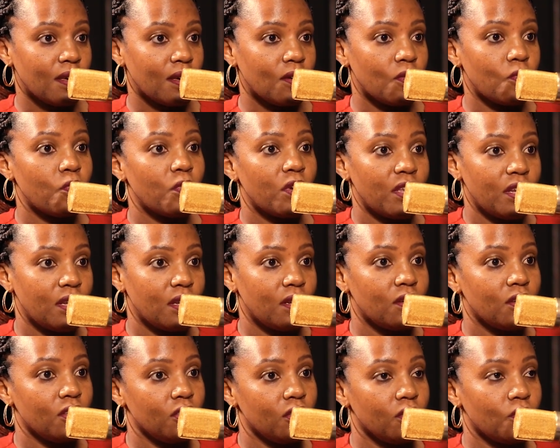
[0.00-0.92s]

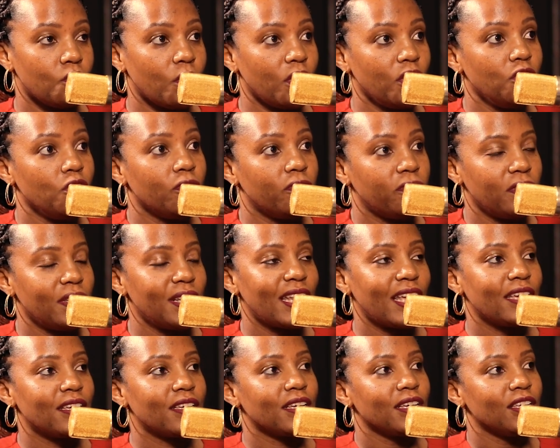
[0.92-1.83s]
when you feel
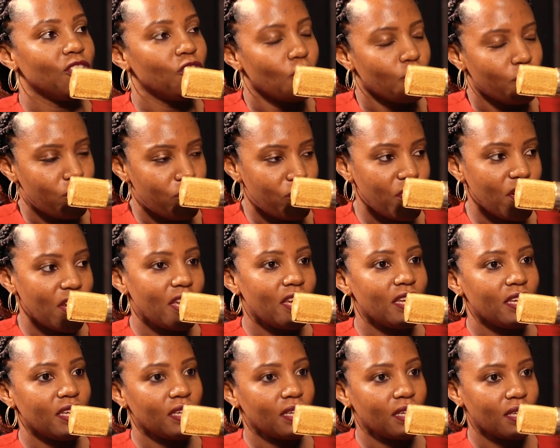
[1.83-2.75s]
like you're
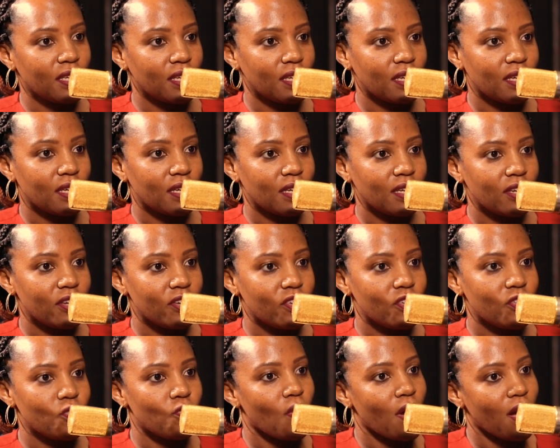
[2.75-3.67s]
praying
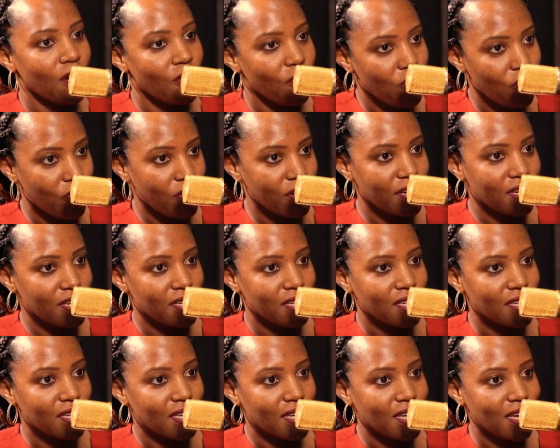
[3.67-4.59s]
to a God
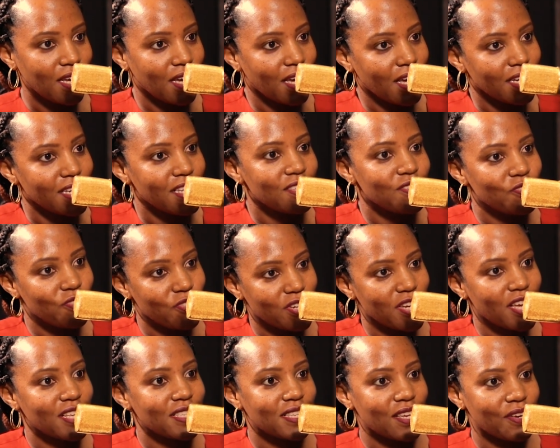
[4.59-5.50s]
and He's not
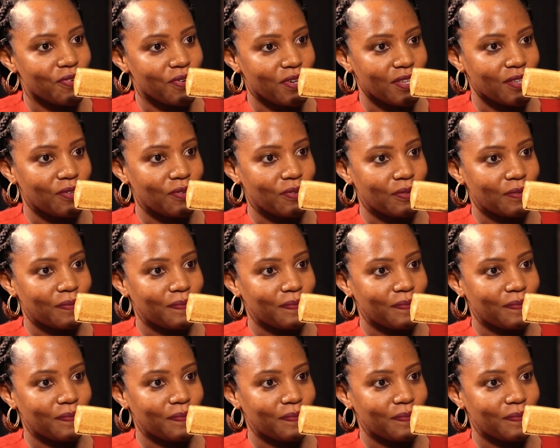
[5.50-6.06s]
answering you.